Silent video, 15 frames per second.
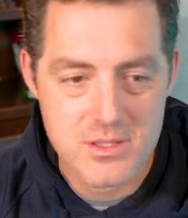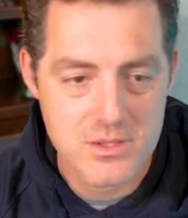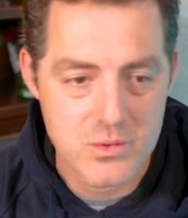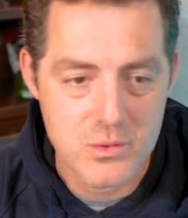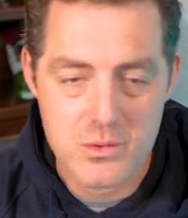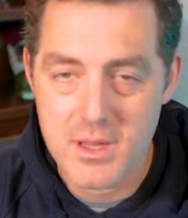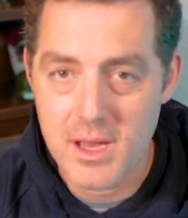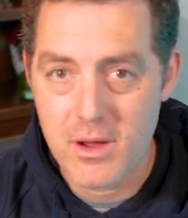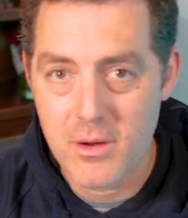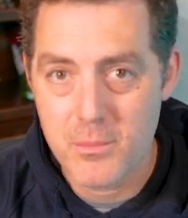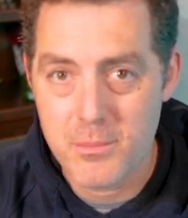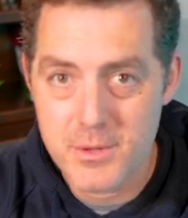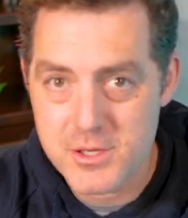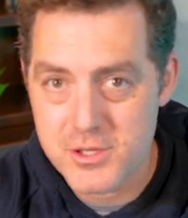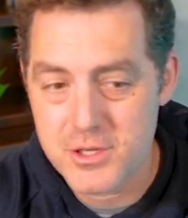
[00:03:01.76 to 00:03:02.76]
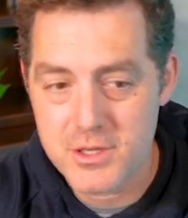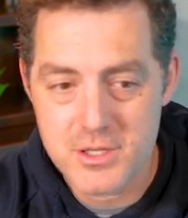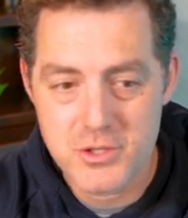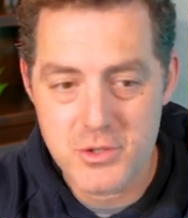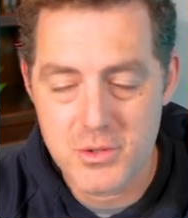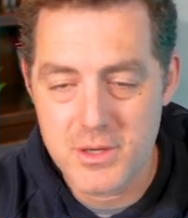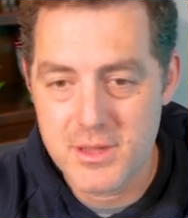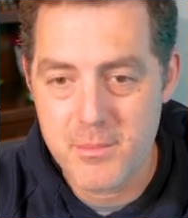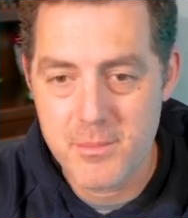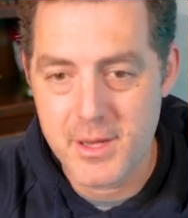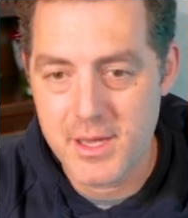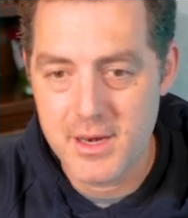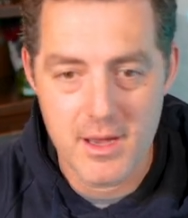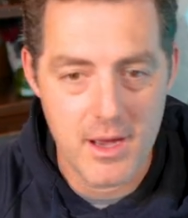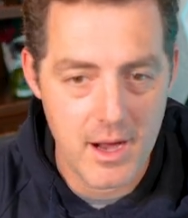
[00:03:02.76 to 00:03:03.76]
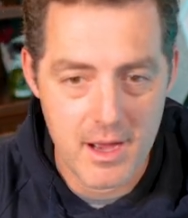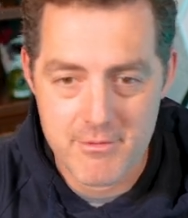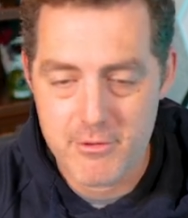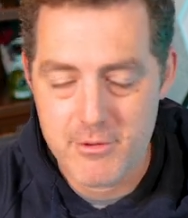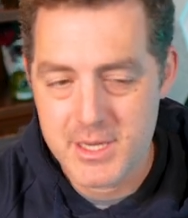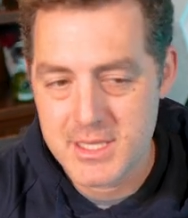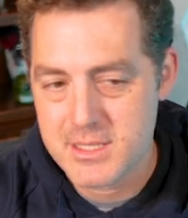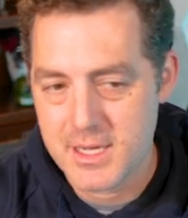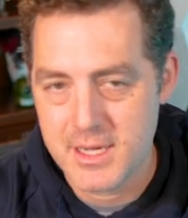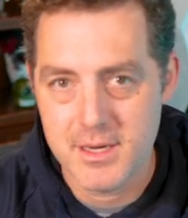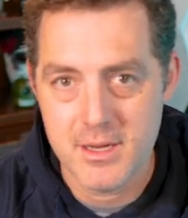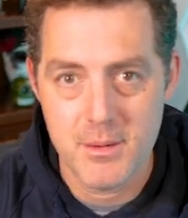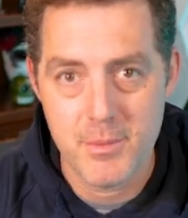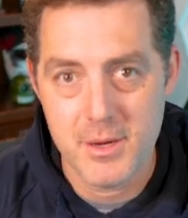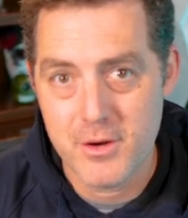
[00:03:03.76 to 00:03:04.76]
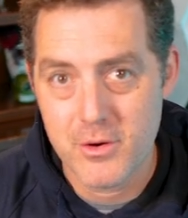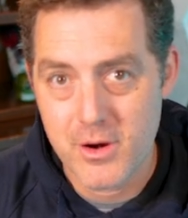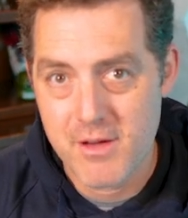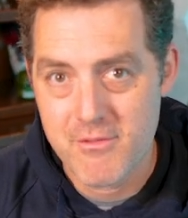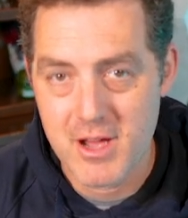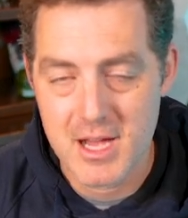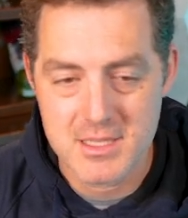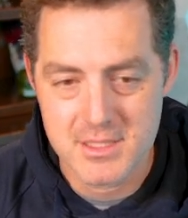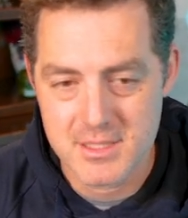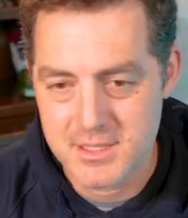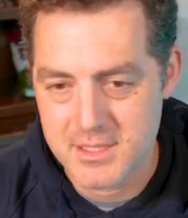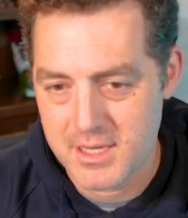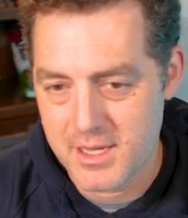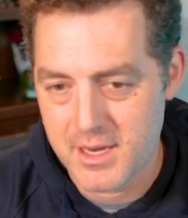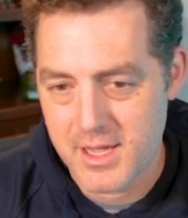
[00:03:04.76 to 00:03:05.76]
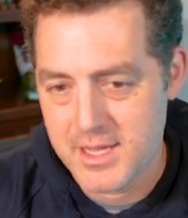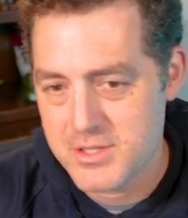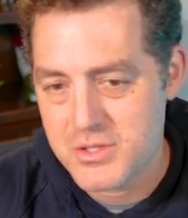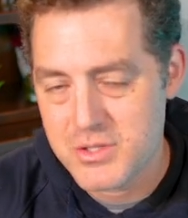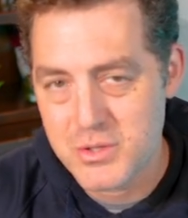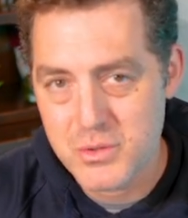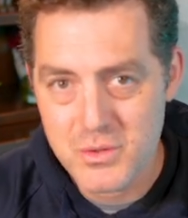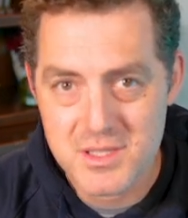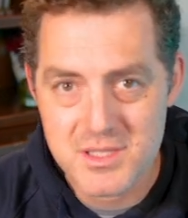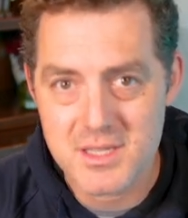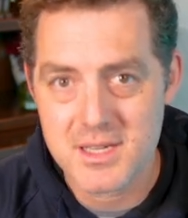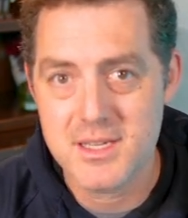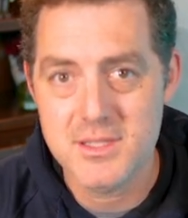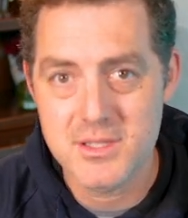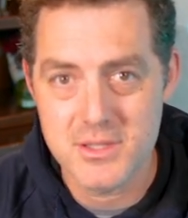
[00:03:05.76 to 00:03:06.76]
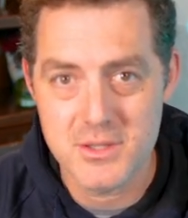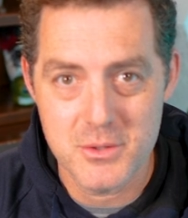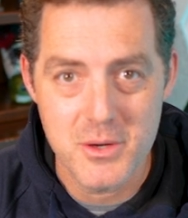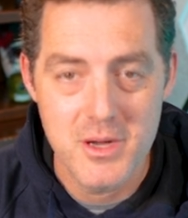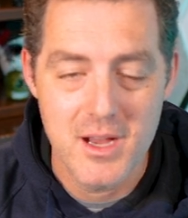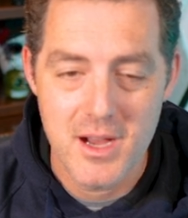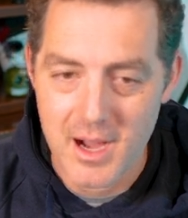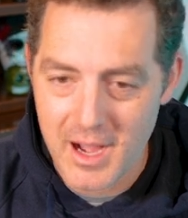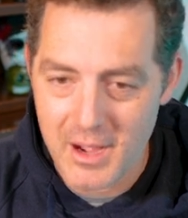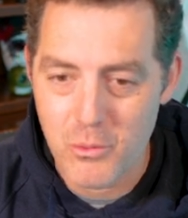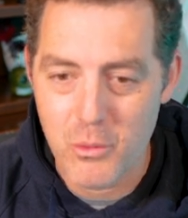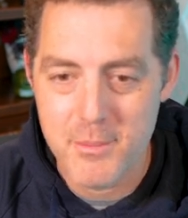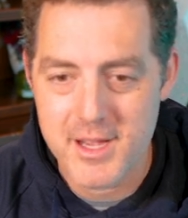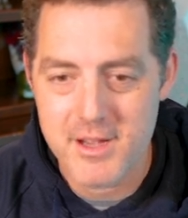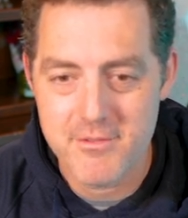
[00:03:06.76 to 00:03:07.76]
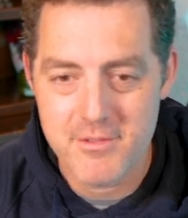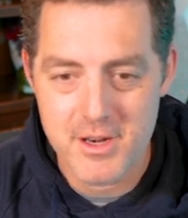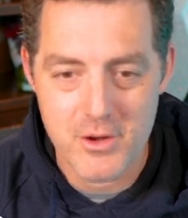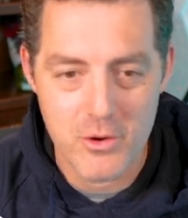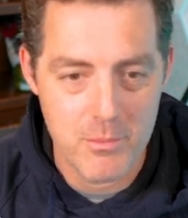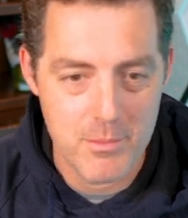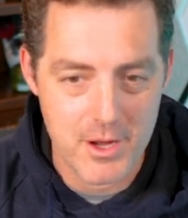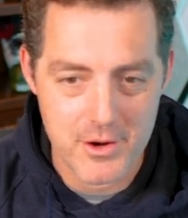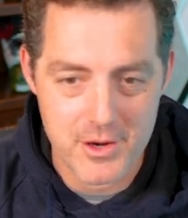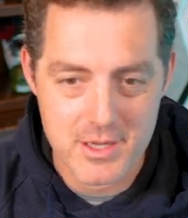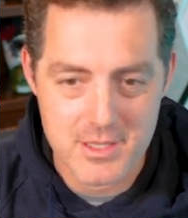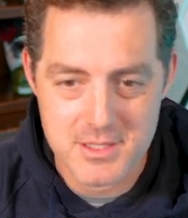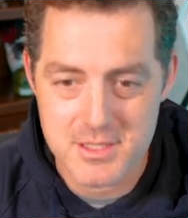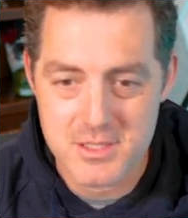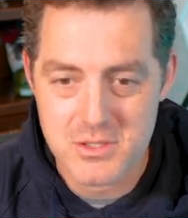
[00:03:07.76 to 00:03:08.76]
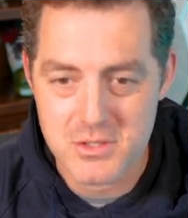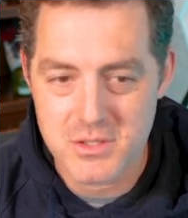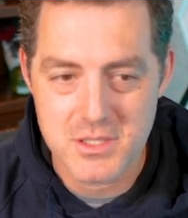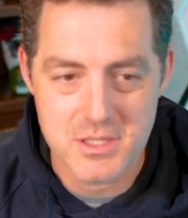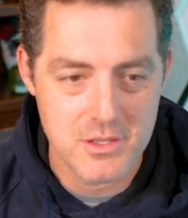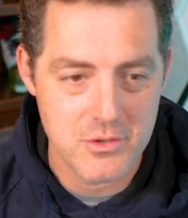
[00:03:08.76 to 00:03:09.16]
this tool out, be sure to join the beta. I've already signed up. I don't have access yet. As soon as I do, I will make a video about it because this looks